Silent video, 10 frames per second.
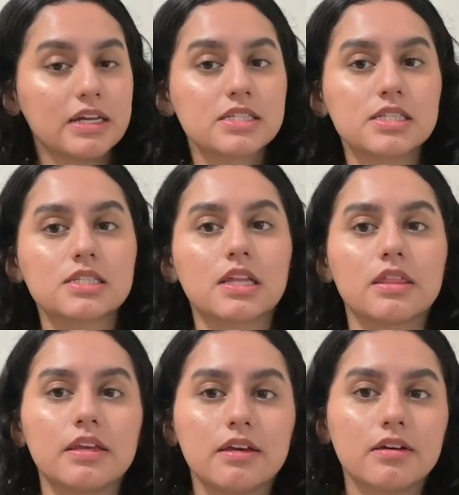It's
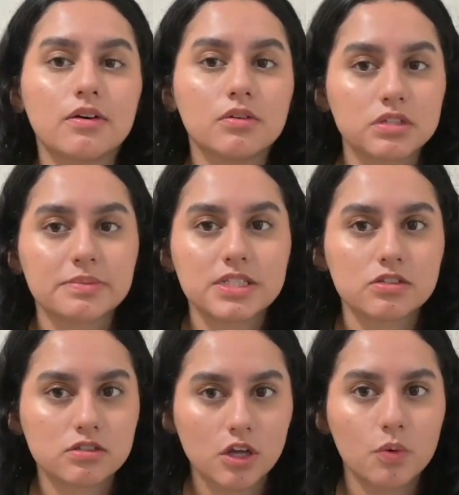the ultimate
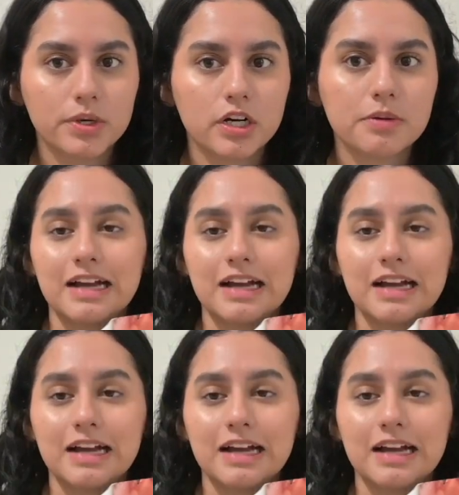slow burn.